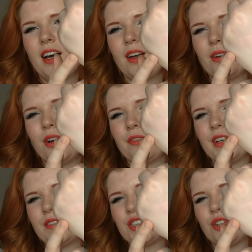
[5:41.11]
I don't know if it
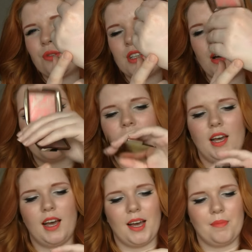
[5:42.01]
even shows up.
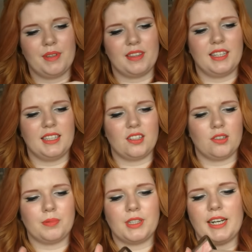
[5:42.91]
These
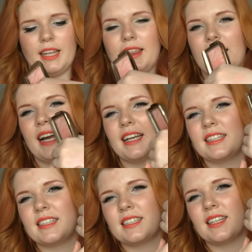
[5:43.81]
are pretty
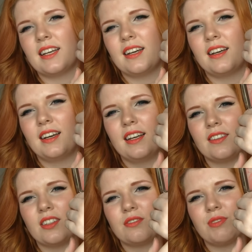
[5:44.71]
light.
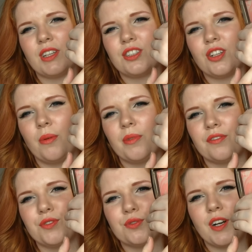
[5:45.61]
Doesn't really show up in
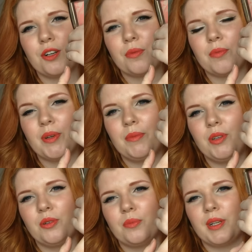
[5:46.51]
the viewfinder, but maybe
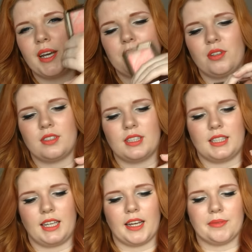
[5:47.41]
you'll be able to
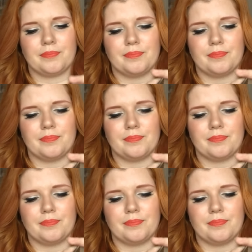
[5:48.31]
see it.